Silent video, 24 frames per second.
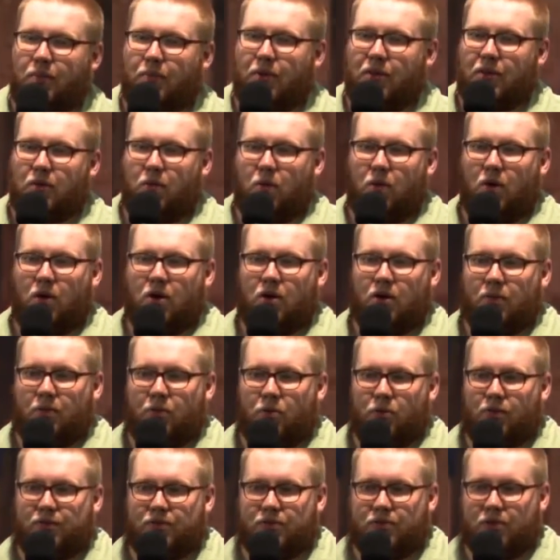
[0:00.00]
but the water
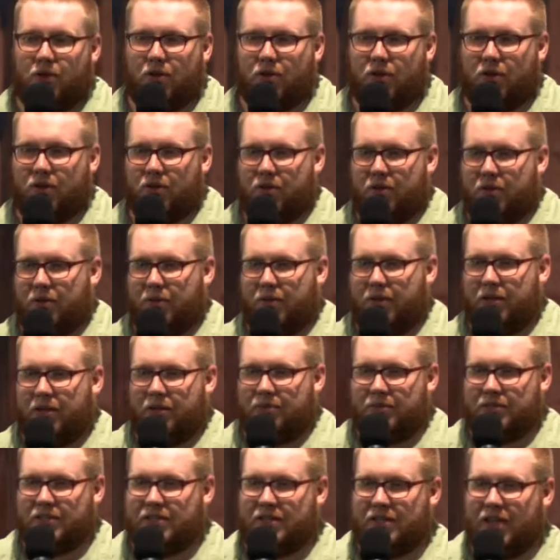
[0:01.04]
moves so little that it
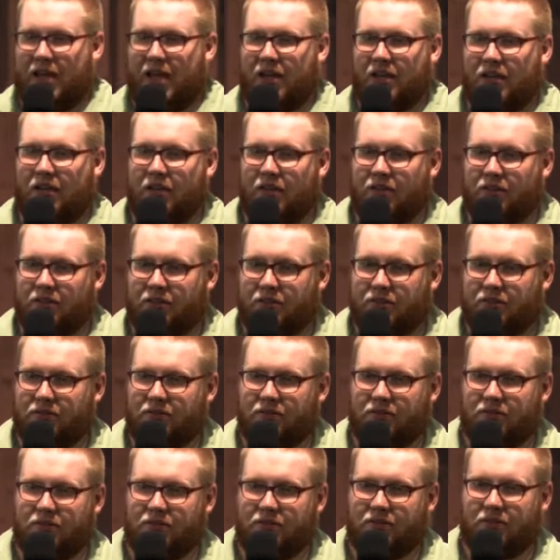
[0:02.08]
becomes stagnant.
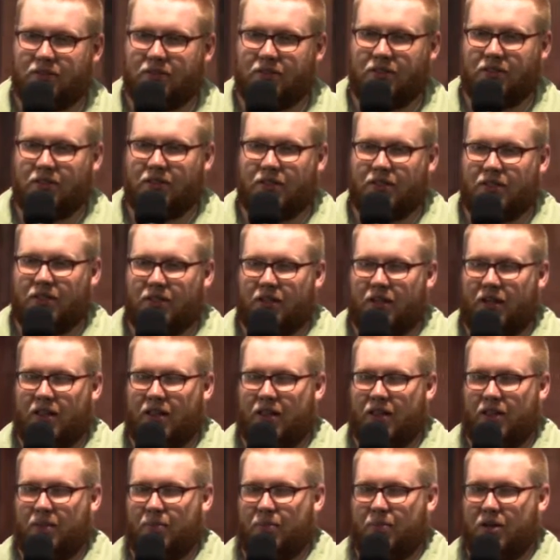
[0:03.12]
And
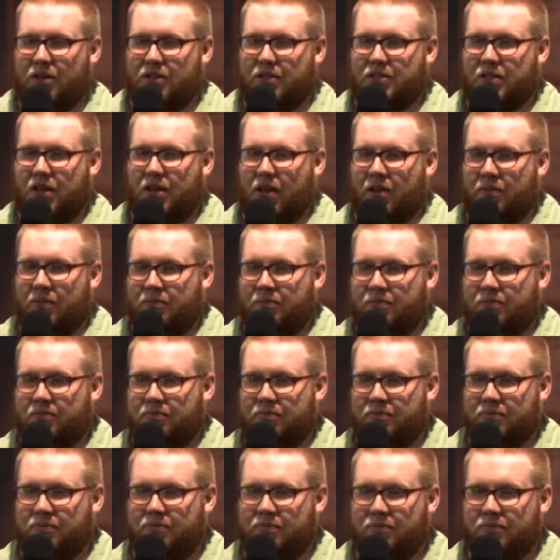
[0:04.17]
then the bugs come,
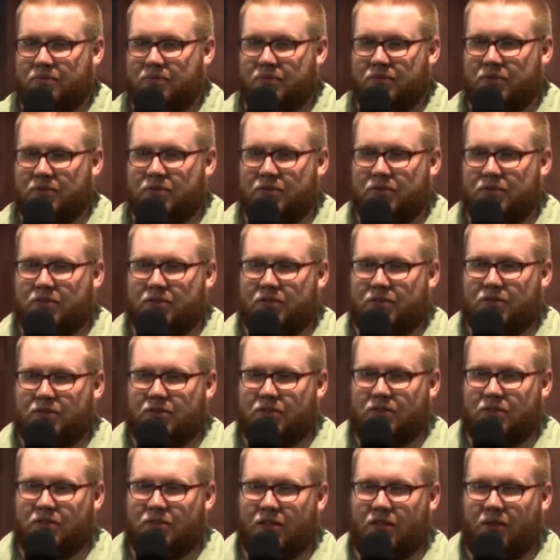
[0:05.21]

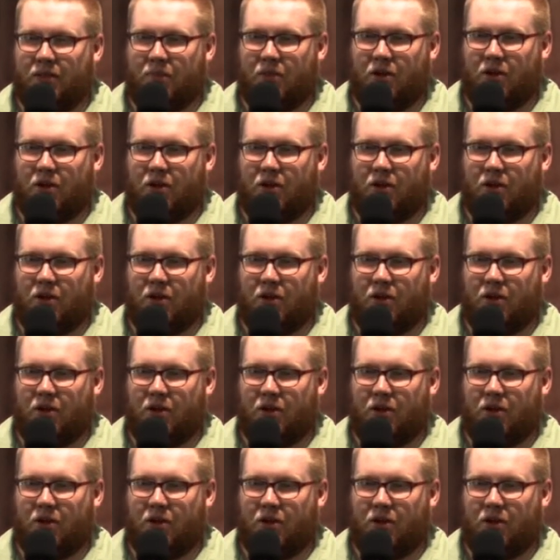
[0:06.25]
and the